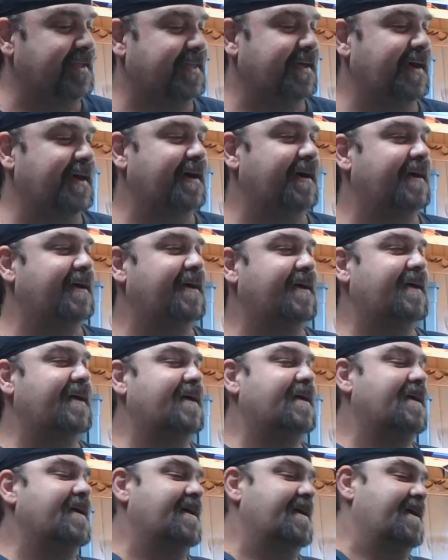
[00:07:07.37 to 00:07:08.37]
that.
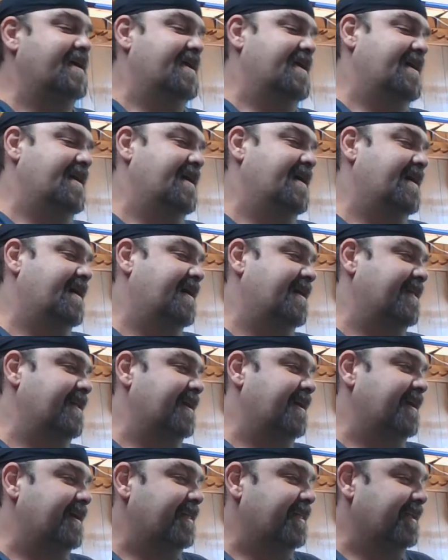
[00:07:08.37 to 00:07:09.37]
And
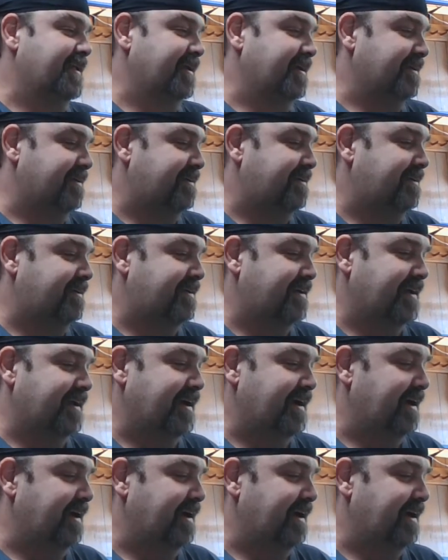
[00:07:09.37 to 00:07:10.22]
then this,